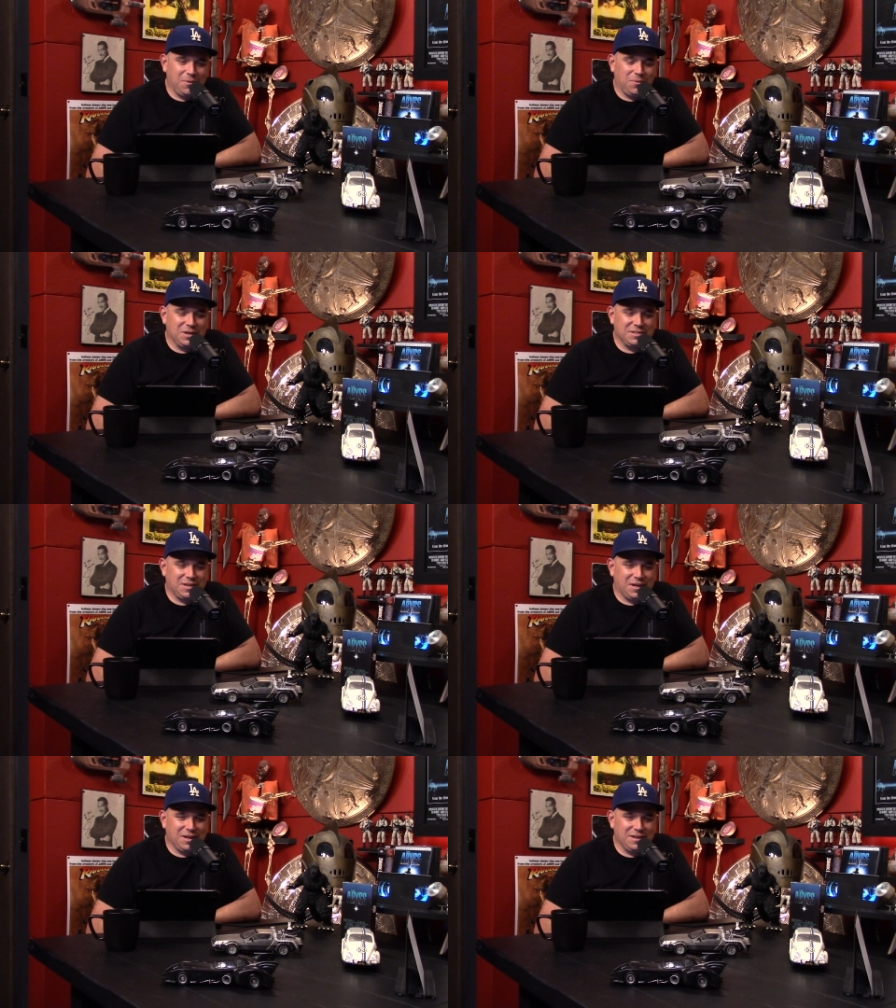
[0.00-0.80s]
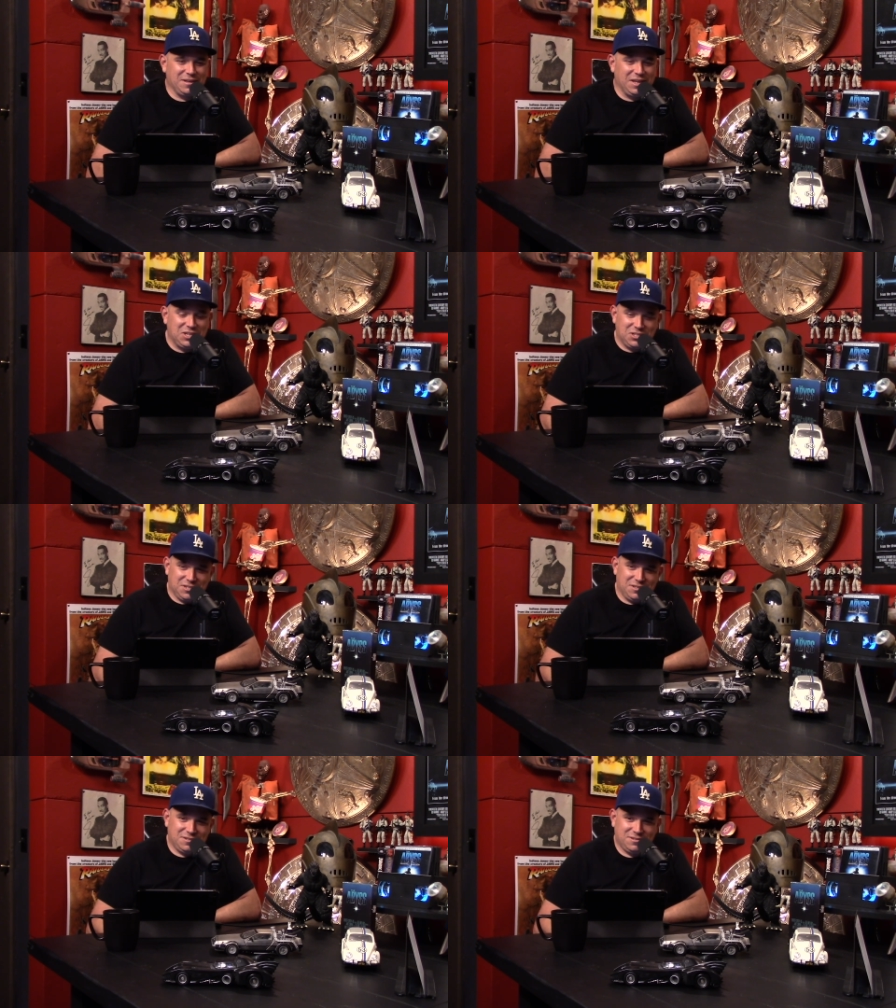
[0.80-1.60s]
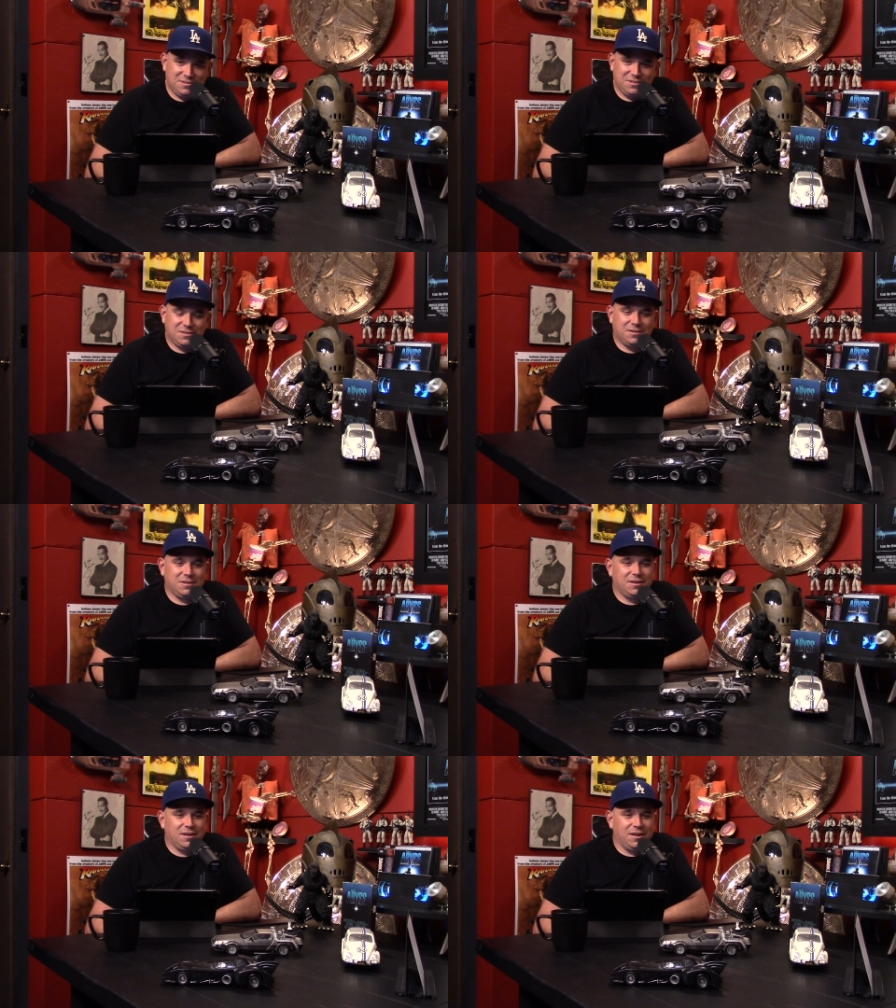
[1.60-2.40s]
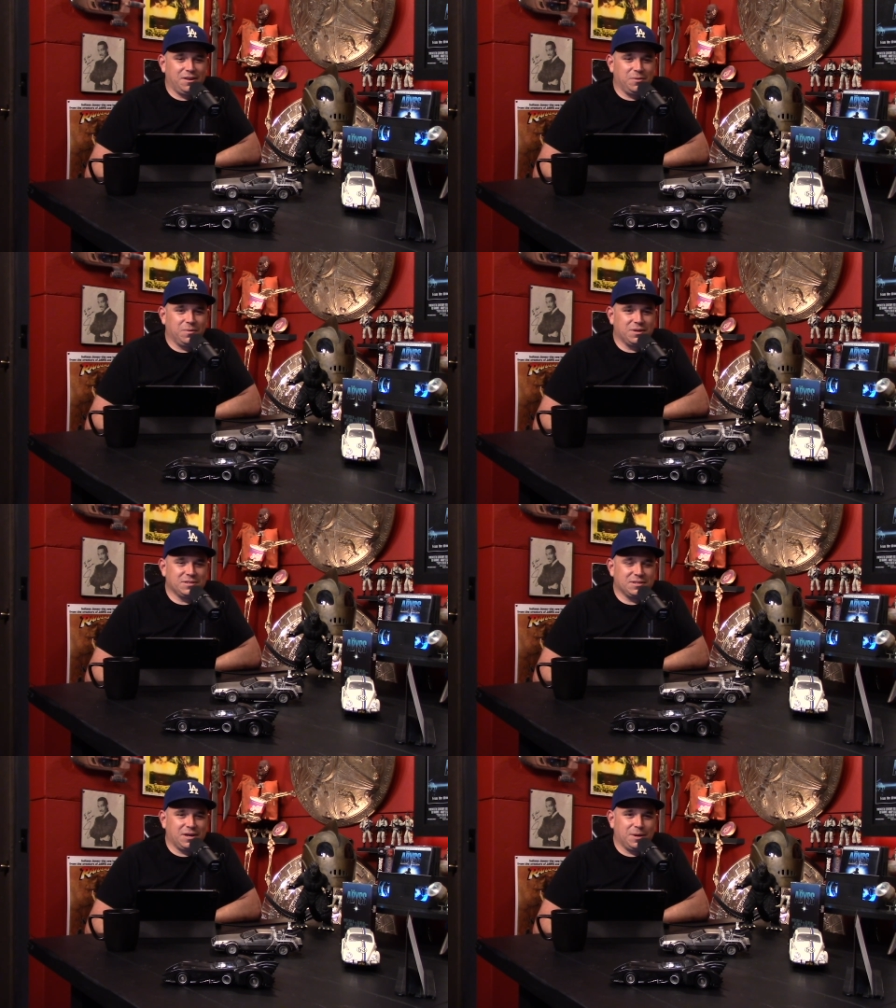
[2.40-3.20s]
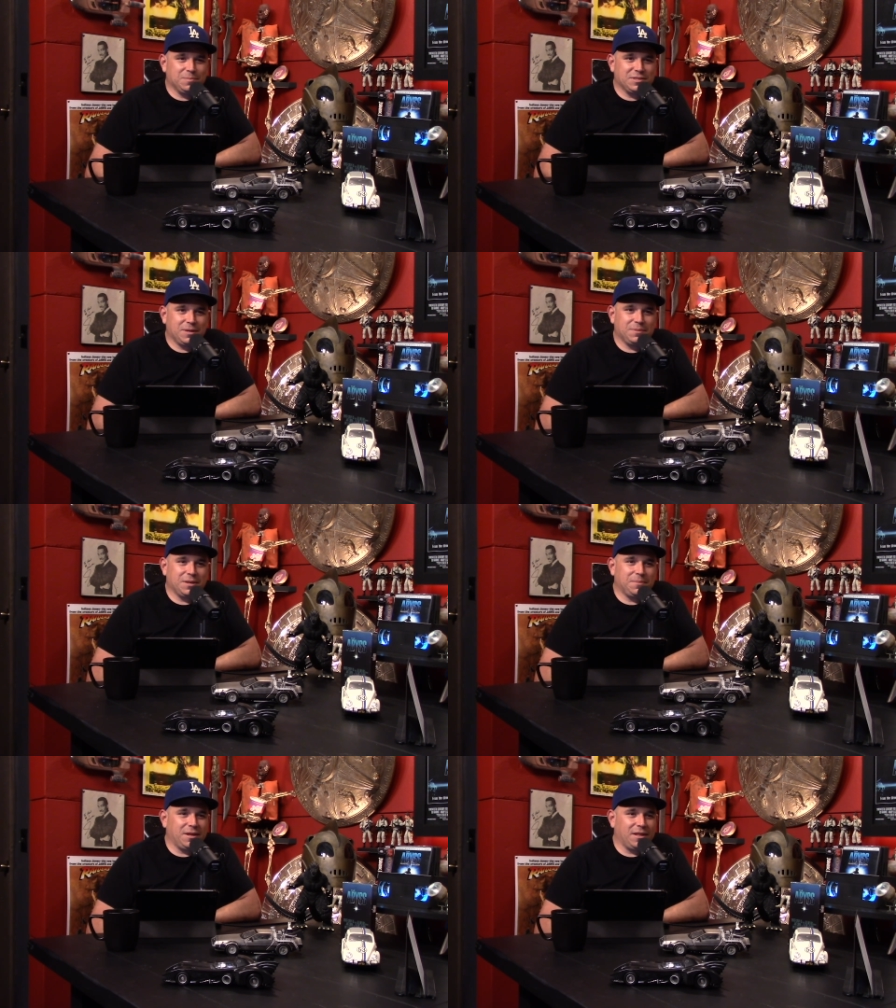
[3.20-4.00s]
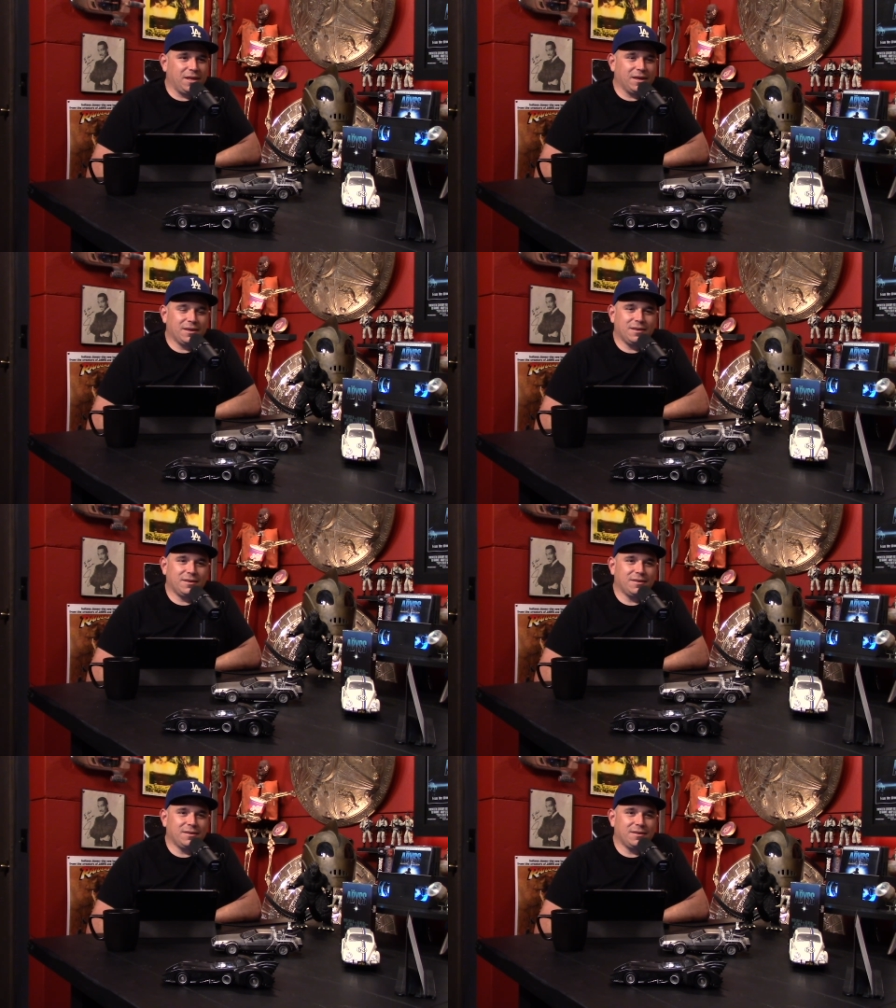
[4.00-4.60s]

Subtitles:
was Nietzsche, and it was something about like